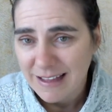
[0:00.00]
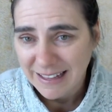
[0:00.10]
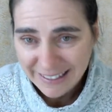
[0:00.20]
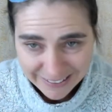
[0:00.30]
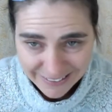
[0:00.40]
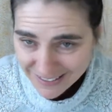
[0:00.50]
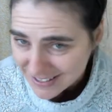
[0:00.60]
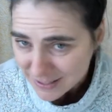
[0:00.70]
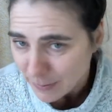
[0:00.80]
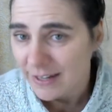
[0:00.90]
get
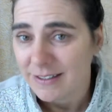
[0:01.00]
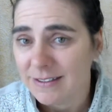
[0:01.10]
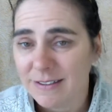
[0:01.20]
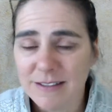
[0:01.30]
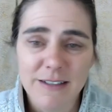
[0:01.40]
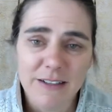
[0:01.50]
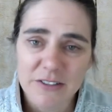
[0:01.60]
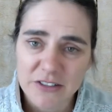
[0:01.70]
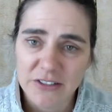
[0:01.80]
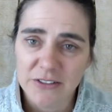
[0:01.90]
inspired
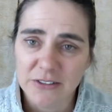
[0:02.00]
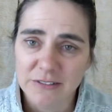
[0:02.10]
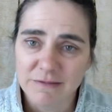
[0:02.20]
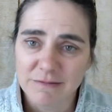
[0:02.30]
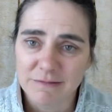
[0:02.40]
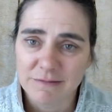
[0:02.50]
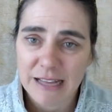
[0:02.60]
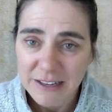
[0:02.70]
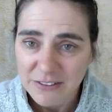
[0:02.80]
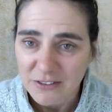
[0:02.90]
to
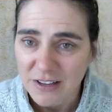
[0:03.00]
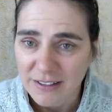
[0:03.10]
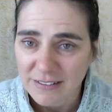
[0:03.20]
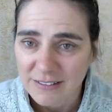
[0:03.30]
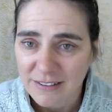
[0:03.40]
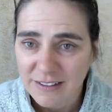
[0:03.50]
exercise